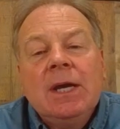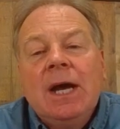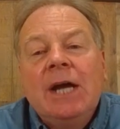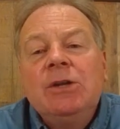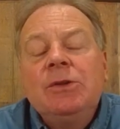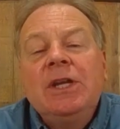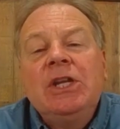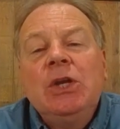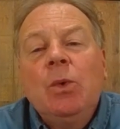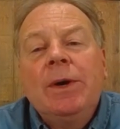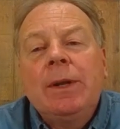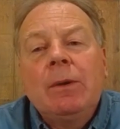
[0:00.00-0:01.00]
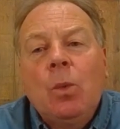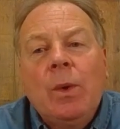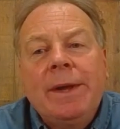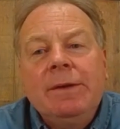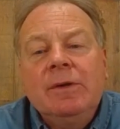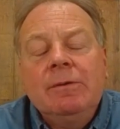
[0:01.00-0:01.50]
I don't think you want a
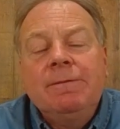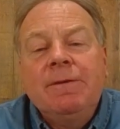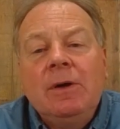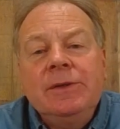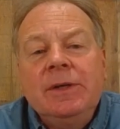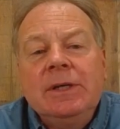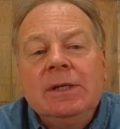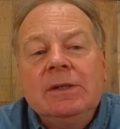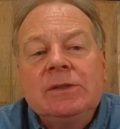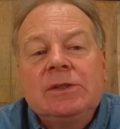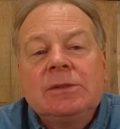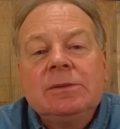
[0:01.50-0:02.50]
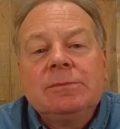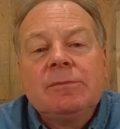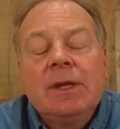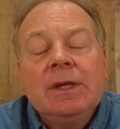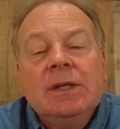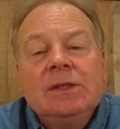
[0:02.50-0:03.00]
white roof on your house.
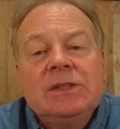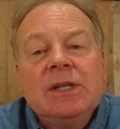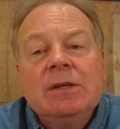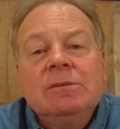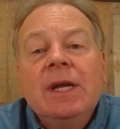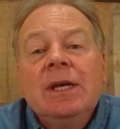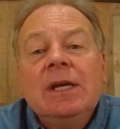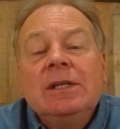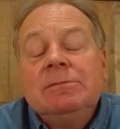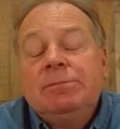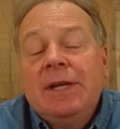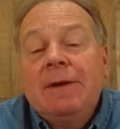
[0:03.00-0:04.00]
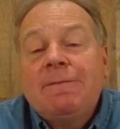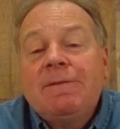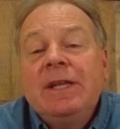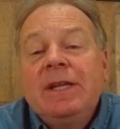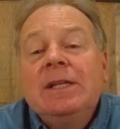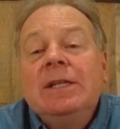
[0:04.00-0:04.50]
So
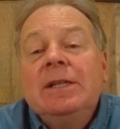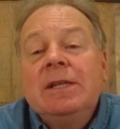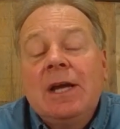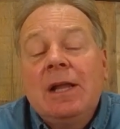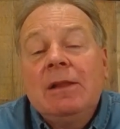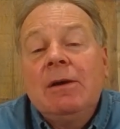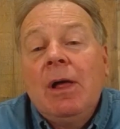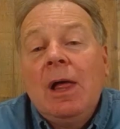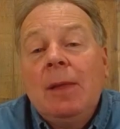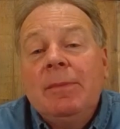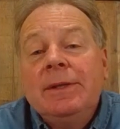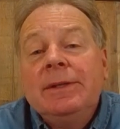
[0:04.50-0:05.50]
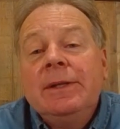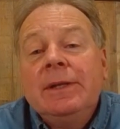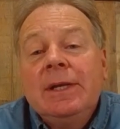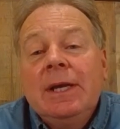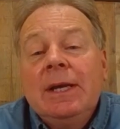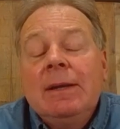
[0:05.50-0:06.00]
definitely the color almond
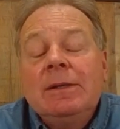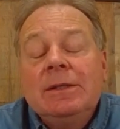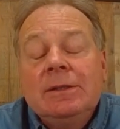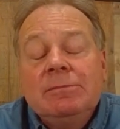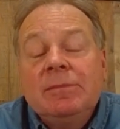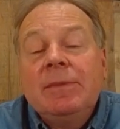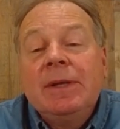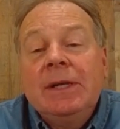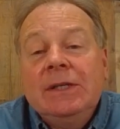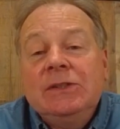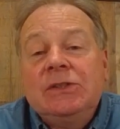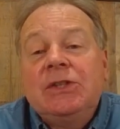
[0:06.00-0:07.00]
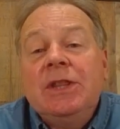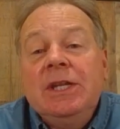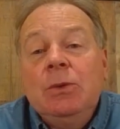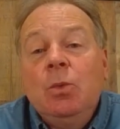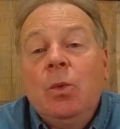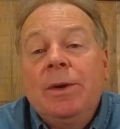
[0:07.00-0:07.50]
is
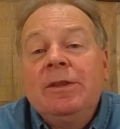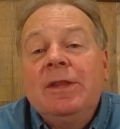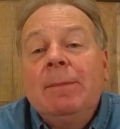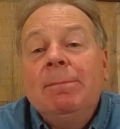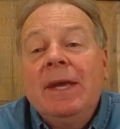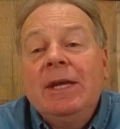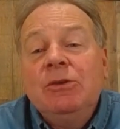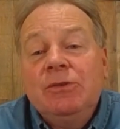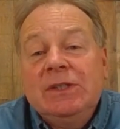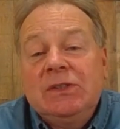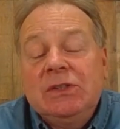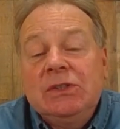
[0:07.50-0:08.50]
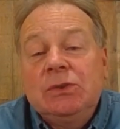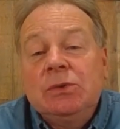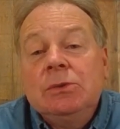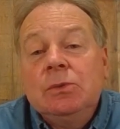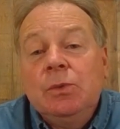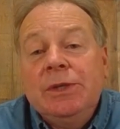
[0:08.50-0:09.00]
one of the main reasons
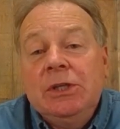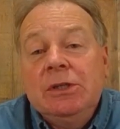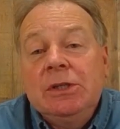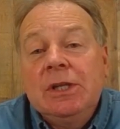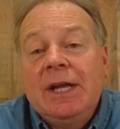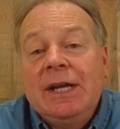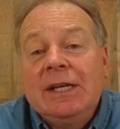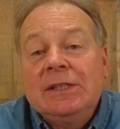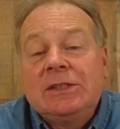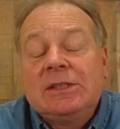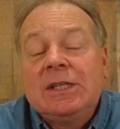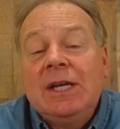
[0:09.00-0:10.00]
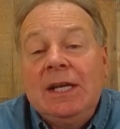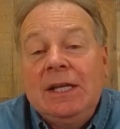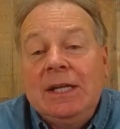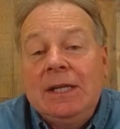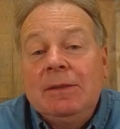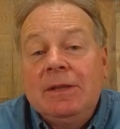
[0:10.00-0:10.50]
we utilize
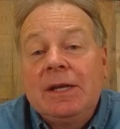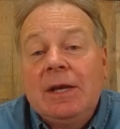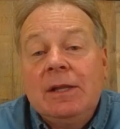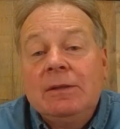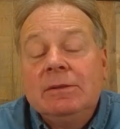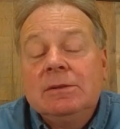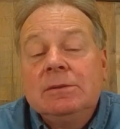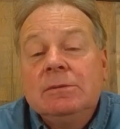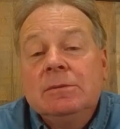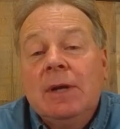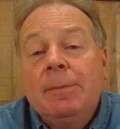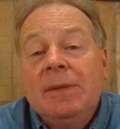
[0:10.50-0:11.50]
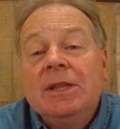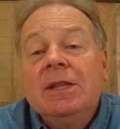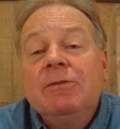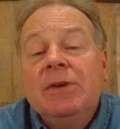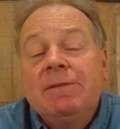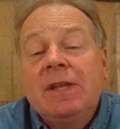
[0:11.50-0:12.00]
that color. I mean,
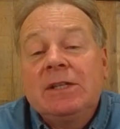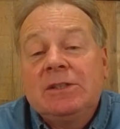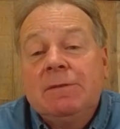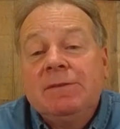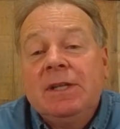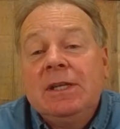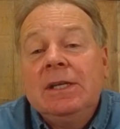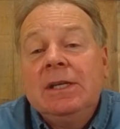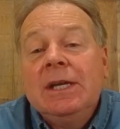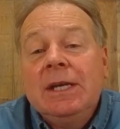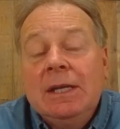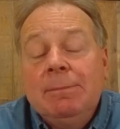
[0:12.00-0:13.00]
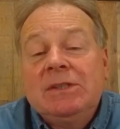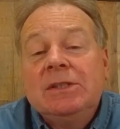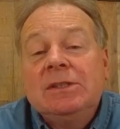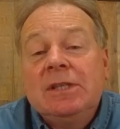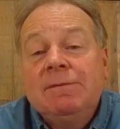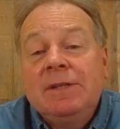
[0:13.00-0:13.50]
the reflectivity,
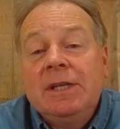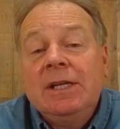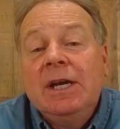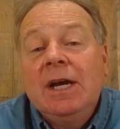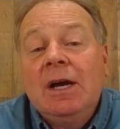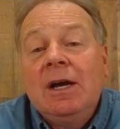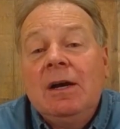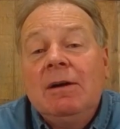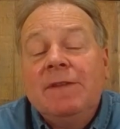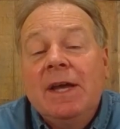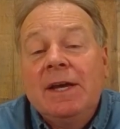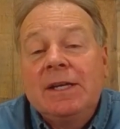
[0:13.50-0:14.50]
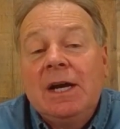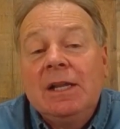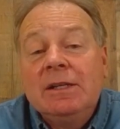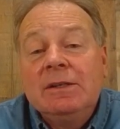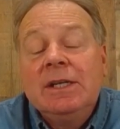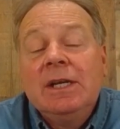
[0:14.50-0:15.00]
emissivity of that
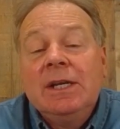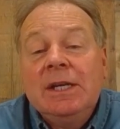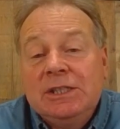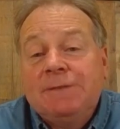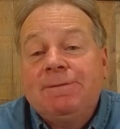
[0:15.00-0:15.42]
color is